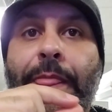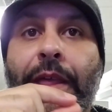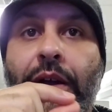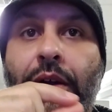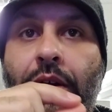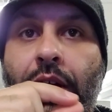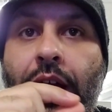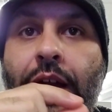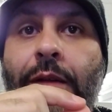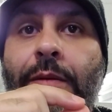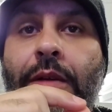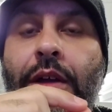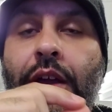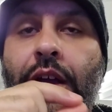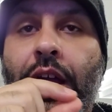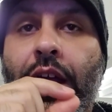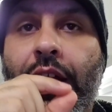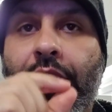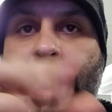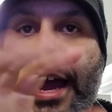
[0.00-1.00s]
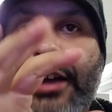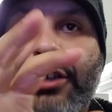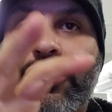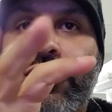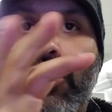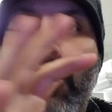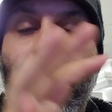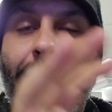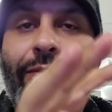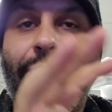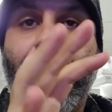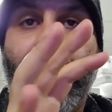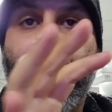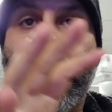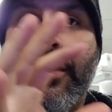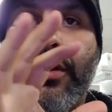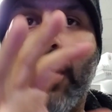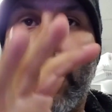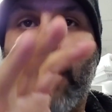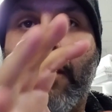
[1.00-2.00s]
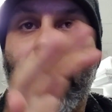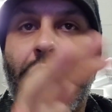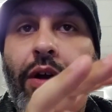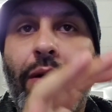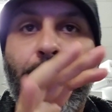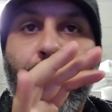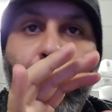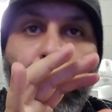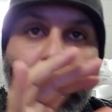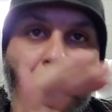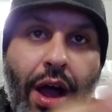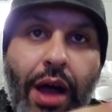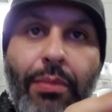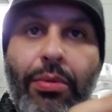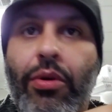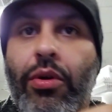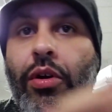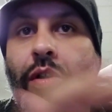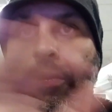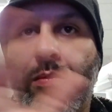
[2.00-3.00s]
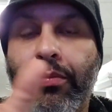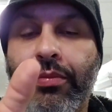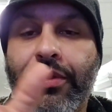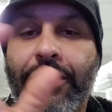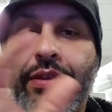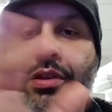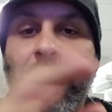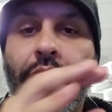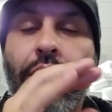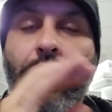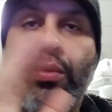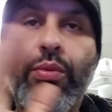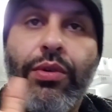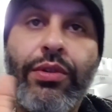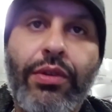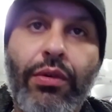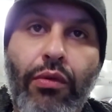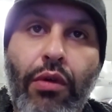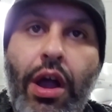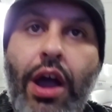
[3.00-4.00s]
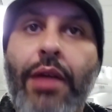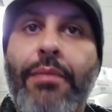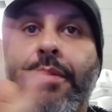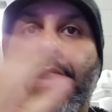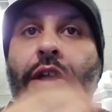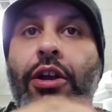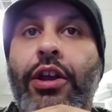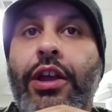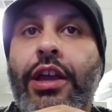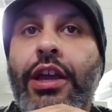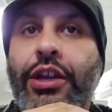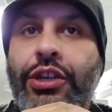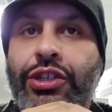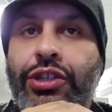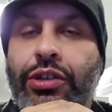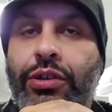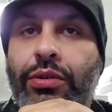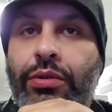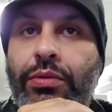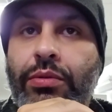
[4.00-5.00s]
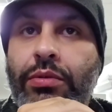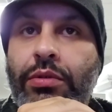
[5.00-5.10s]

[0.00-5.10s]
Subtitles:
All right, and that should hopefully solve our problems with the rod bearing issue,